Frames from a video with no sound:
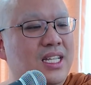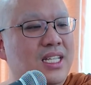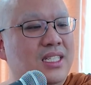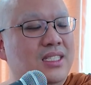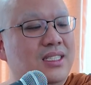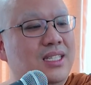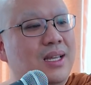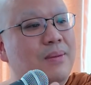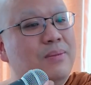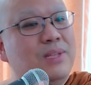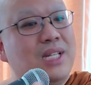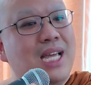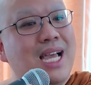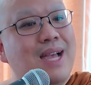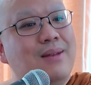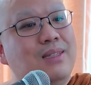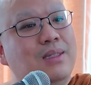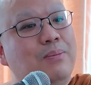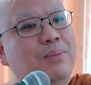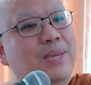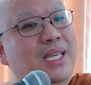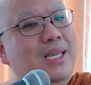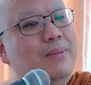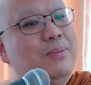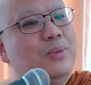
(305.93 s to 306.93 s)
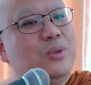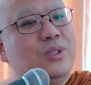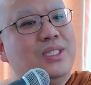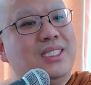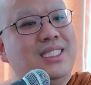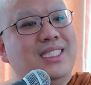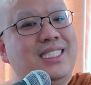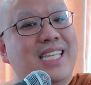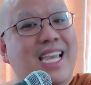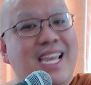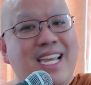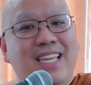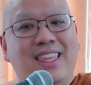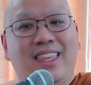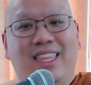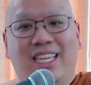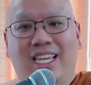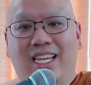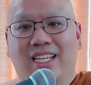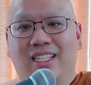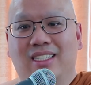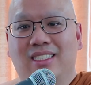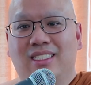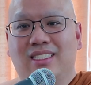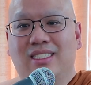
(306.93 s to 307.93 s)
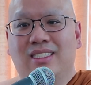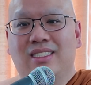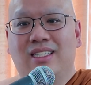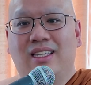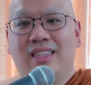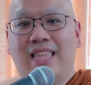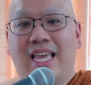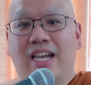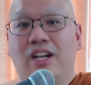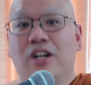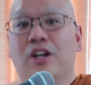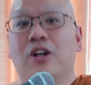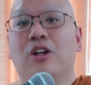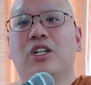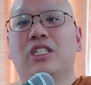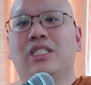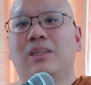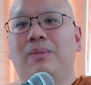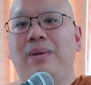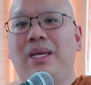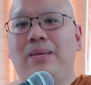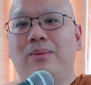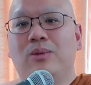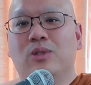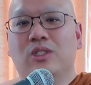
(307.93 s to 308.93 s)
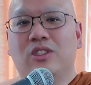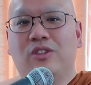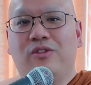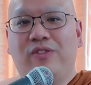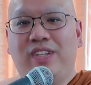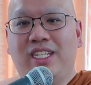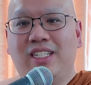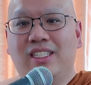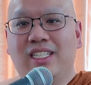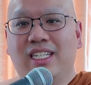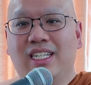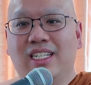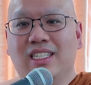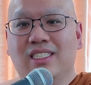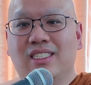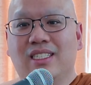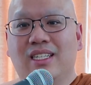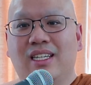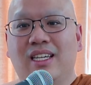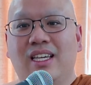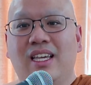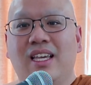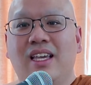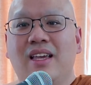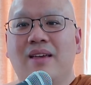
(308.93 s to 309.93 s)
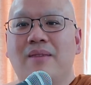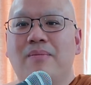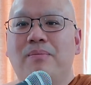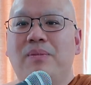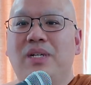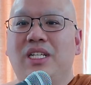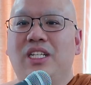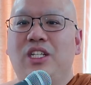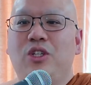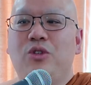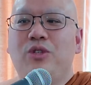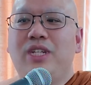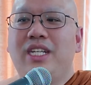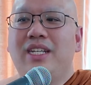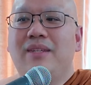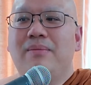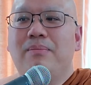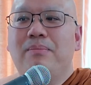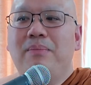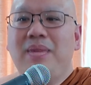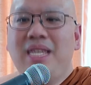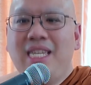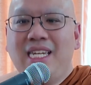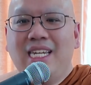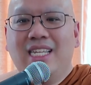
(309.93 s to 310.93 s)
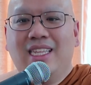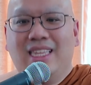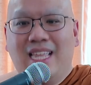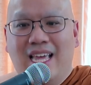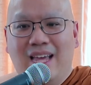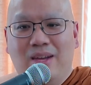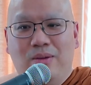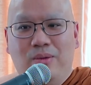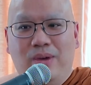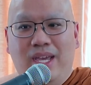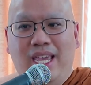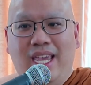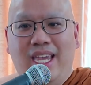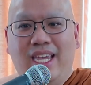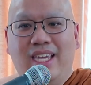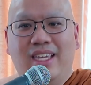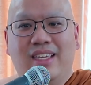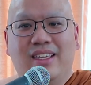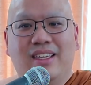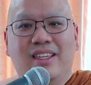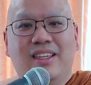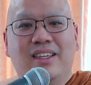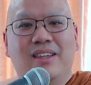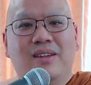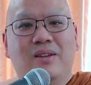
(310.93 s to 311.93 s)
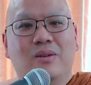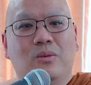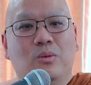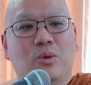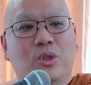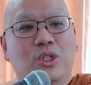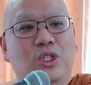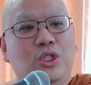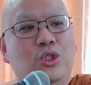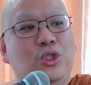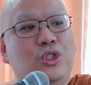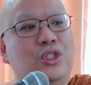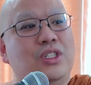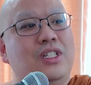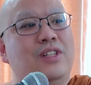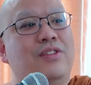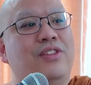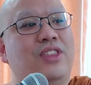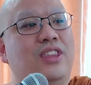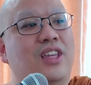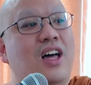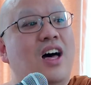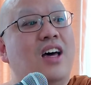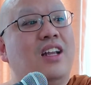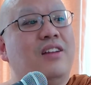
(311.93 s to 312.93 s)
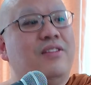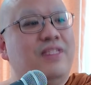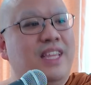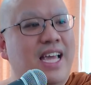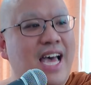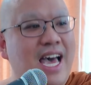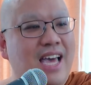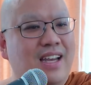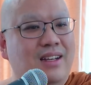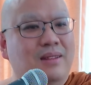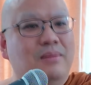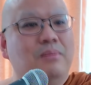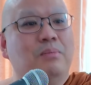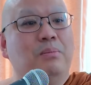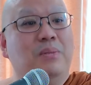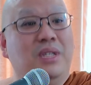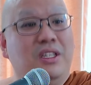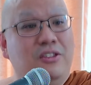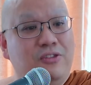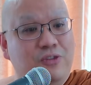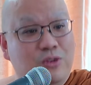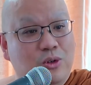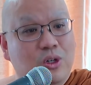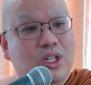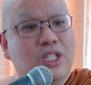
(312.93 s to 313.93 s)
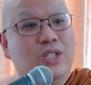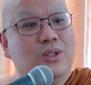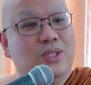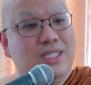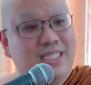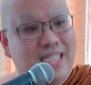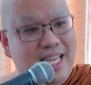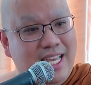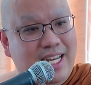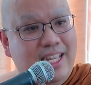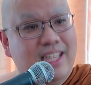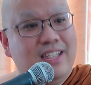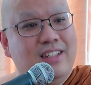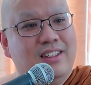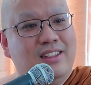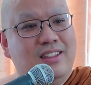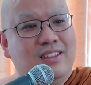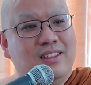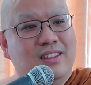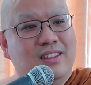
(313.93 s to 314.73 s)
Sometimes people say things that hurts people's feelings, but you didn't mean it that way. Well, you should have thought of that before you said it.